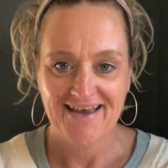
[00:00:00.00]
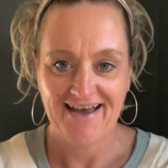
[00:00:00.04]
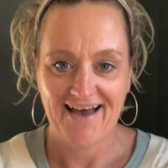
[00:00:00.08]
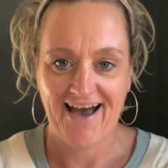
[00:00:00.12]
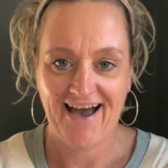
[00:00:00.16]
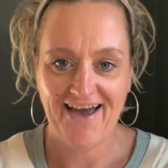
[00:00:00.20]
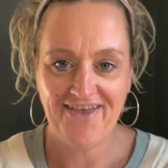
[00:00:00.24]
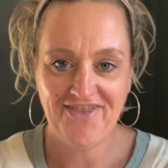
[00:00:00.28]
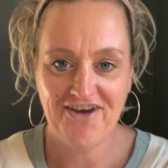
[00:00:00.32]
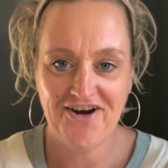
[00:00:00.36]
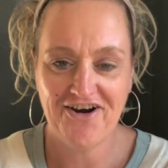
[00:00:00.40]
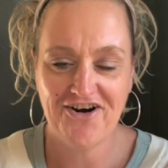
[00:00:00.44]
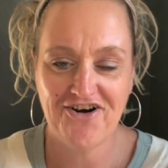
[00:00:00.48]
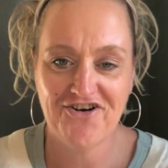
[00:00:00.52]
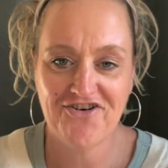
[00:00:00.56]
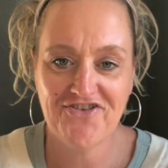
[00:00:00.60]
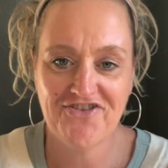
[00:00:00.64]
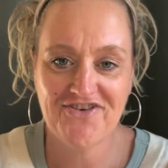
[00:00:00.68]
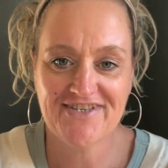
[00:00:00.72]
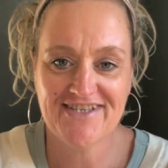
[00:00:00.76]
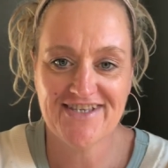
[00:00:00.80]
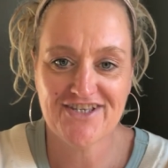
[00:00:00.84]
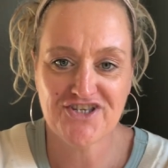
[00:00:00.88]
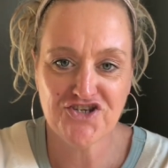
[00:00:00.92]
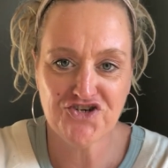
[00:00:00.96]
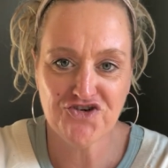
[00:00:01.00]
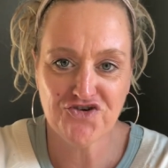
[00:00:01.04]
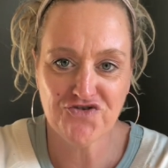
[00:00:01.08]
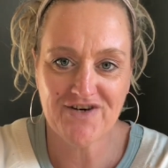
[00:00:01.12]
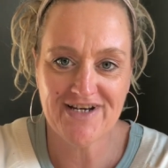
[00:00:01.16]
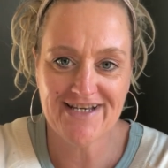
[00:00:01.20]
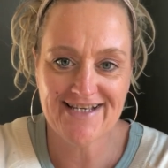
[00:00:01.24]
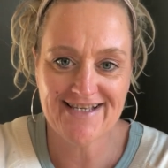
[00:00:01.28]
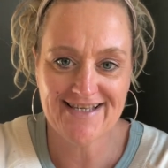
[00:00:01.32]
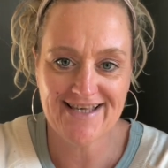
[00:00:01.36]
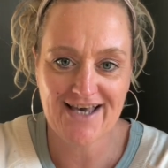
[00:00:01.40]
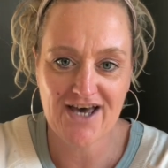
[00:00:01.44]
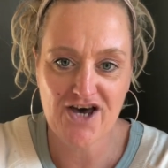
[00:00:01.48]
Hi there, this is
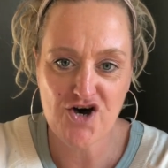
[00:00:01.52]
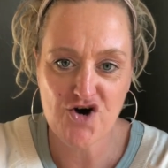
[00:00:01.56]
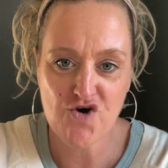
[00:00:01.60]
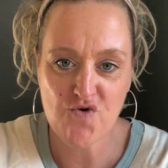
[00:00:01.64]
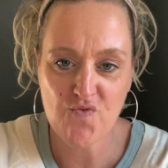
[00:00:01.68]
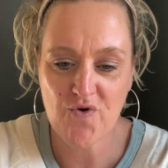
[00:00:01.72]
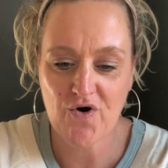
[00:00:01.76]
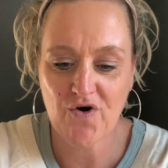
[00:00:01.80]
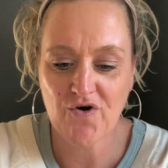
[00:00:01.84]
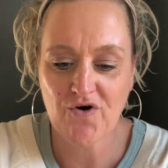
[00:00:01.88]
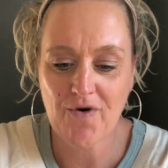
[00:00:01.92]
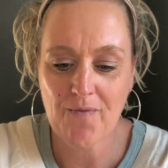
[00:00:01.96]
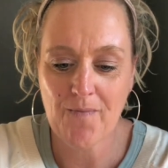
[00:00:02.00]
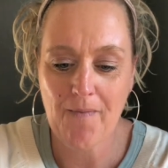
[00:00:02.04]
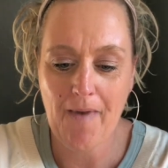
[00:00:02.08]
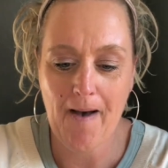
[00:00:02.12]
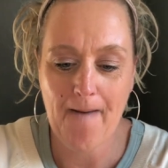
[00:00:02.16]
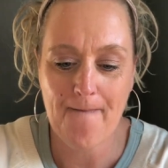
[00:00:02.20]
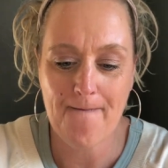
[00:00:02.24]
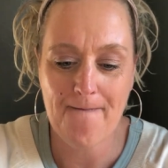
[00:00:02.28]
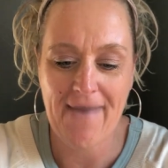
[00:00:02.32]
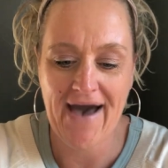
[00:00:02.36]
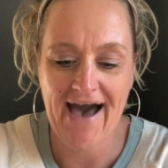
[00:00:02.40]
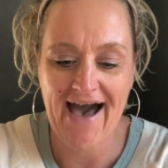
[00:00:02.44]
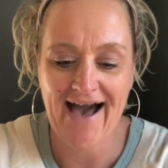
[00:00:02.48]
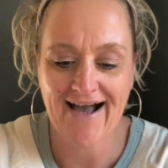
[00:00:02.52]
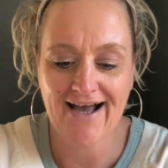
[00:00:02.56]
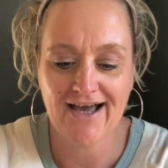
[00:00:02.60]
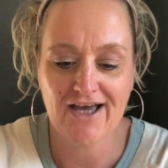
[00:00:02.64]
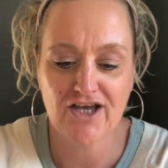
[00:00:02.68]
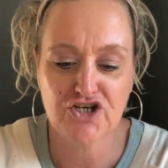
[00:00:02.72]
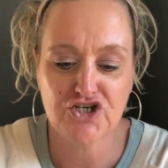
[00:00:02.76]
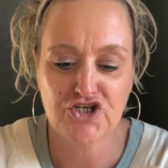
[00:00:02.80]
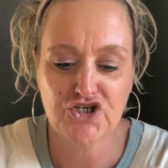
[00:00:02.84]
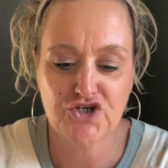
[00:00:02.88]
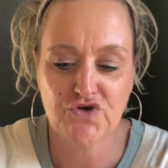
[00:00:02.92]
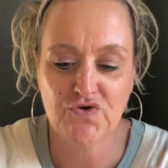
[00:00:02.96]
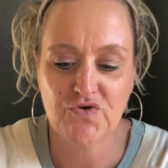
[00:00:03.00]
Teresa. Welcome back
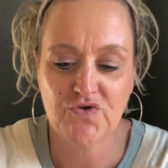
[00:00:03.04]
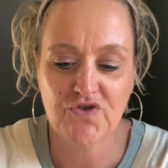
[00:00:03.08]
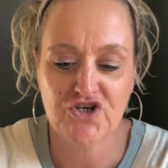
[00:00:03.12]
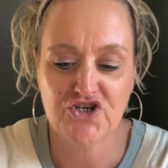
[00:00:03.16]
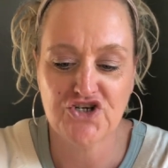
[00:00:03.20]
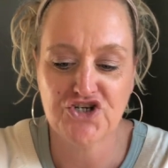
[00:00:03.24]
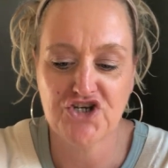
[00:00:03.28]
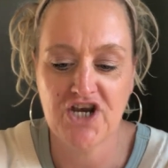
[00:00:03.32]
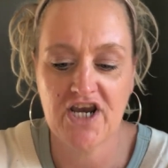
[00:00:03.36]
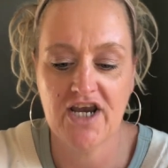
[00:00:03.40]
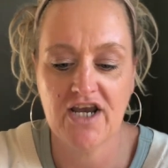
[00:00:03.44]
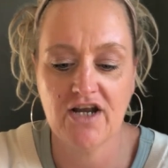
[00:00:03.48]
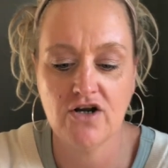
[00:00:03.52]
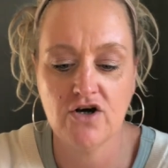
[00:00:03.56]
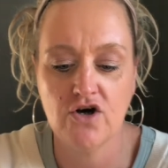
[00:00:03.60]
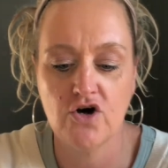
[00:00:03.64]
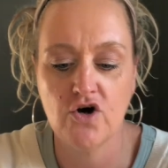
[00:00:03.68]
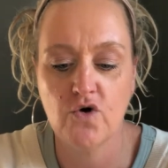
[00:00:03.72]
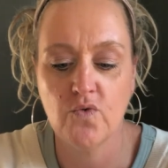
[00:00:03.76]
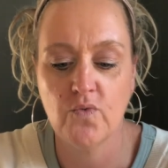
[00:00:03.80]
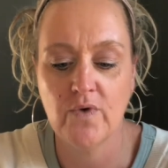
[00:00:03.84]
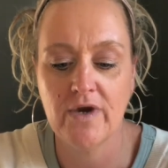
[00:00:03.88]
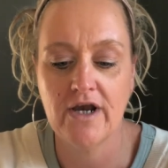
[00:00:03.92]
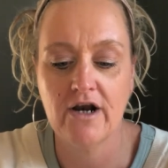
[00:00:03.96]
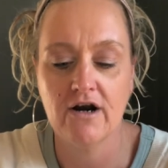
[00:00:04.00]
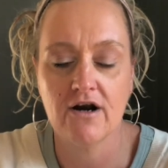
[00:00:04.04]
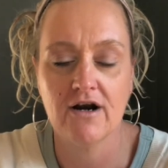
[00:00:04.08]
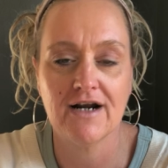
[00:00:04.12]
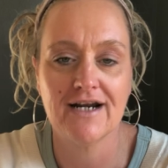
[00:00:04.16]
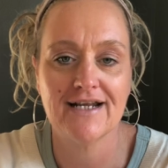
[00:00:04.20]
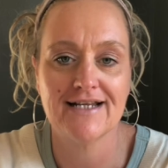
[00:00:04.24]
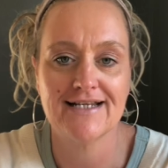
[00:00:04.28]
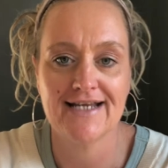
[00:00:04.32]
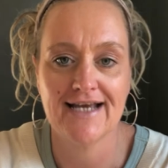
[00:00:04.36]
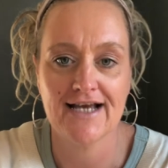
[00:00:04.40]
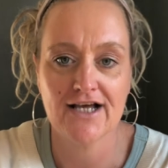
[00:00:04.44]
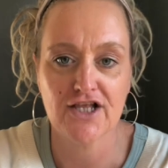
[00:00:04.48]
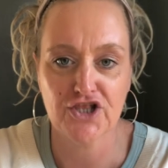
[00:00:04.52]
to the channel. We are gonna
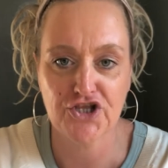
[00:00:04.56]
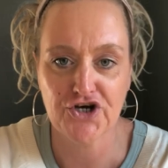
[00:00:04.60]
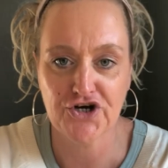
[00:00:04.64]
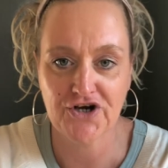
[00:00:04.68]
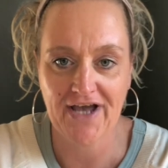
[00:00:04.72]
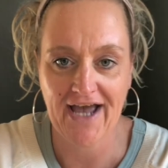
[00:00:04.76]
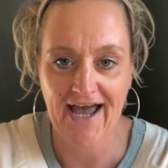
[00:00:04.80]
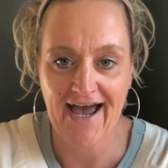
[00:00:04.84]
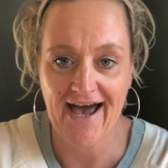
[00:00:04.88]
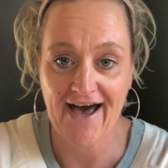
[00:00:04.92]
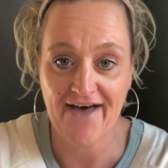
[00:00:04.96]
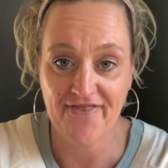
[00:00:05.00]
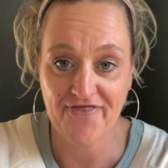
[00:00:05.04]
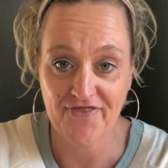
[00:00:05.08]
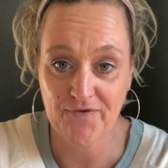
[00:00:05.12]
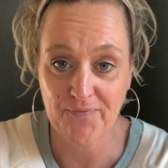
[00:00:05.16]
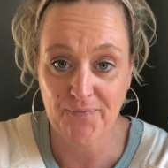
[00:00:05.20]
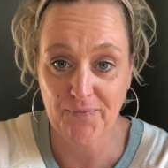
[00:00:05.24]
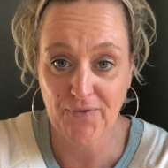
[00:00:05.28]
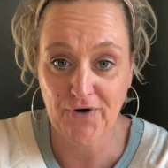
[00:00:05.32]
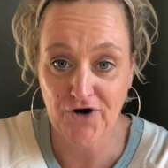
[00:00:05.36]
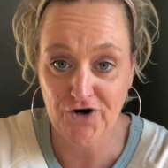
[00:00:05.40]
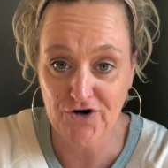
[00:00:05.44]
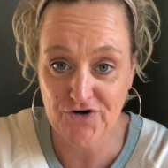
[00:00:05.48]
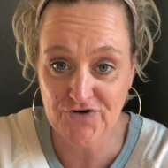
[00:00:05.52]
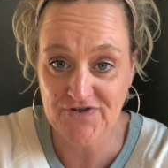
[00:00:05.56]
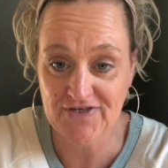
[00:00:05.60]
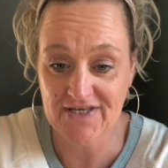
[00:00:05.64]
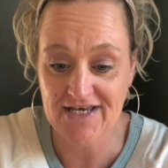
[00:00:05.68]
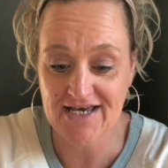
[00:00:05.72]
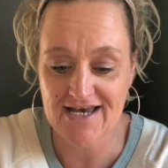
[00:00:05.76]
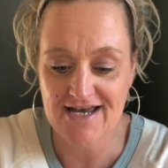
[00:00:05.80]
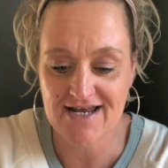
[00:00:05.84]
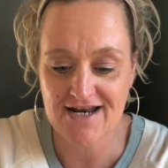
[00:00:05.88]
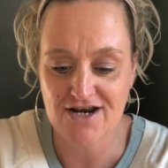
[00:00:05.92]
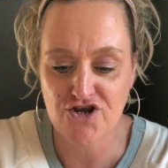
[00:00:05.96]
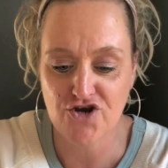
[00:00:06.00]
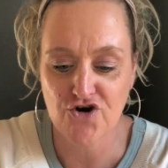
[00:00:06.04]
take a look at the person
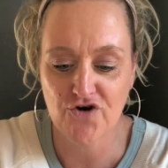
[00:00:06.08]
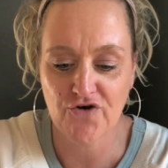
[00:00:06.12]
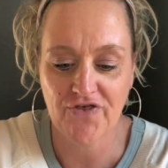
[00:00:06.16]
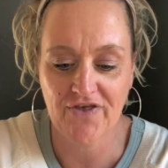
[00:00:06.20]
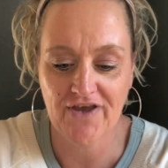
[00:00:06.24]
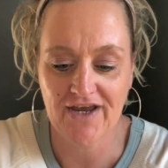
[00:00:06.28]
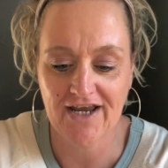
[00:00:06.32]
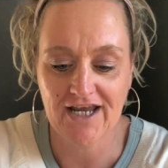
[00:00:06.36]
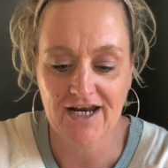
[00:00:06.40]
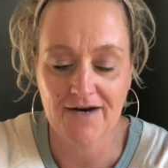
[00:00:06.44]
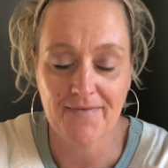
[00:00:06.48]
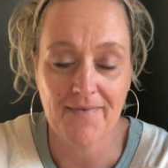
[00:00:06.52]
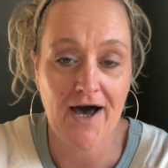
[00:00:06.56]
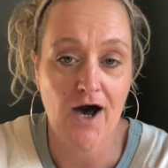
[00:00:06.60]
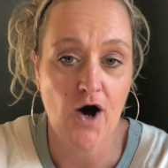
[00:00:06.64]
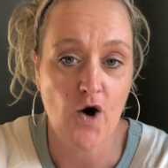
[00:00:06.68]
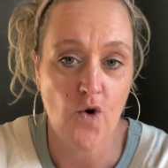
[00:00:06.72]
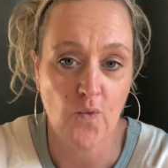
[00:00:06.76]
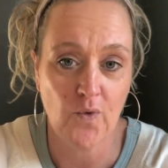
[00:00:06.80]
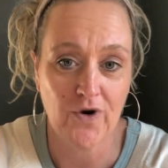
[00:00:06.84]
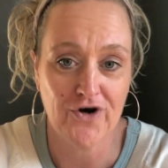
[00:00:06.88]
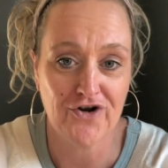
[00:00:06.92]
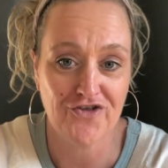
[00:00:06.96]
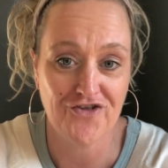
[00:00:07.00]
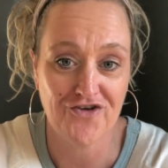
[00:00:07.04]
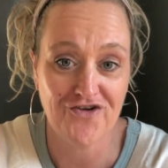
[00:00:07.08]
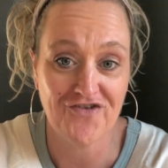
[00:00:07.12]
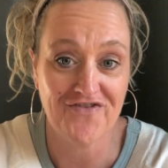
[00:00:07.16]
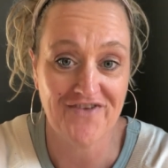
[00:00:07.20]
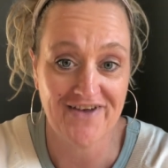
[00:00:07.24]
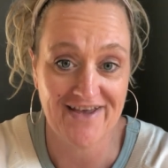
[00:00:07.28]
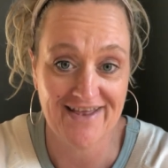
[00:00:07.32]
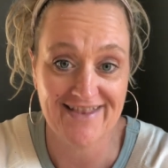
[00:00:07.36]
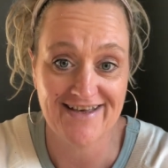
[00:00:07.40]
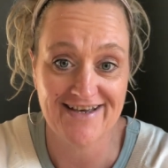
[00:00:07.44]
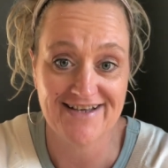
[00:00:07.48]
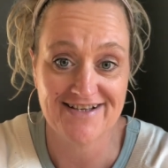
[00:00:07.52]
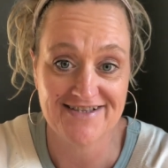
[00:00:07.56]
you're thinking about, what are their
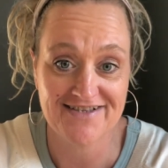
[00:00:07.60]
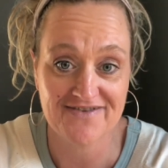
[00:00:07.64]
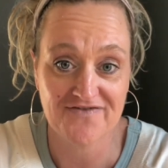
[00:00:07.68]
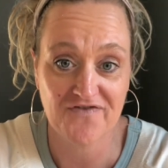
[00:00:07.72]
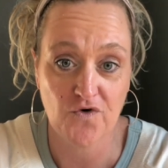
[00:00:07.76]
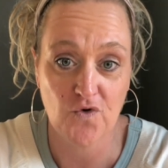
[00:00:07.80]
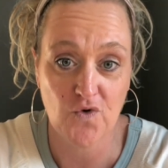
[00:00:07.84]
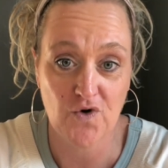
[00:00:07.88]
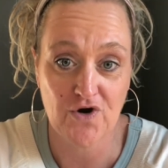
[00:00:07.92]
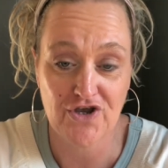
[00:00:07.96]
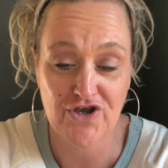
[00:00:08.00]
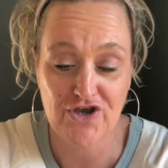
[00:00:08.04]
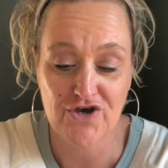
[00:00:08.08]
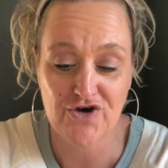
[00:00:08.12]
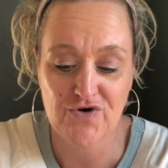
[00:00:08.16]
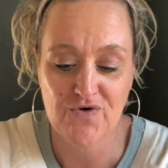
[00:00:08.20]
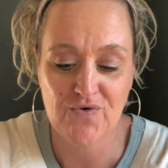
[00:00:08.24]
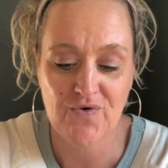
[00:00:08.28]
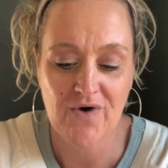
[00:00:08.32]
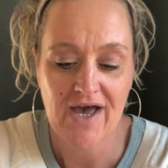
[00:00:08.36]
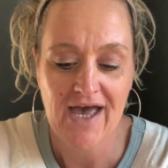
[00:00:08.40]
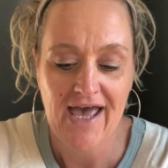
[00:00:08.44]
feelings for you,